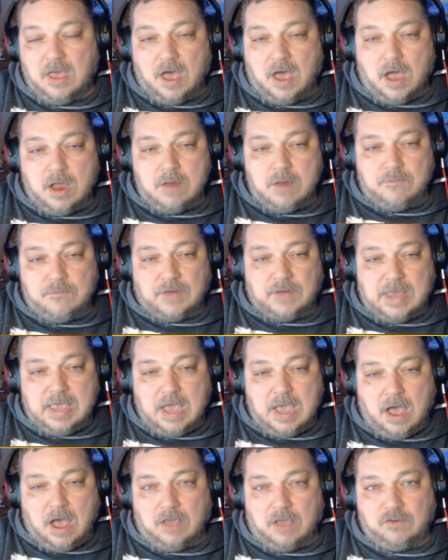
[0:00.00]

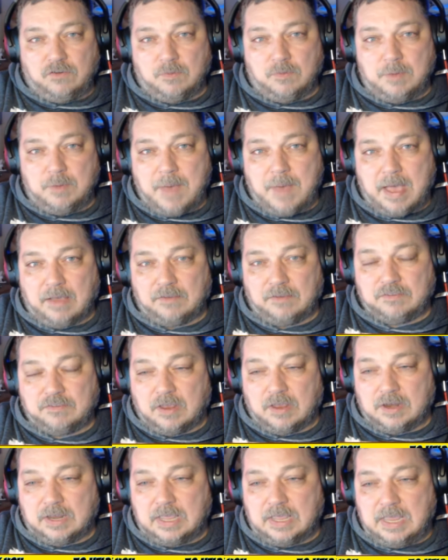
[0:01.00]
Hopefully I shall be back
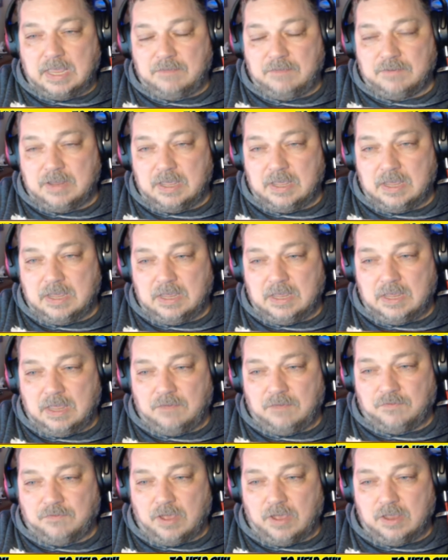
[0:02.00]
Sunday evening
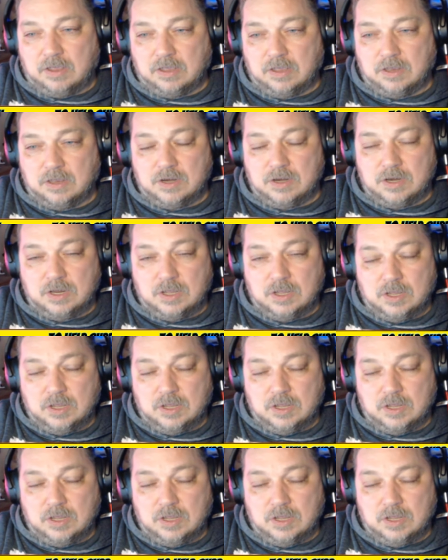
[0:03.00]
if I can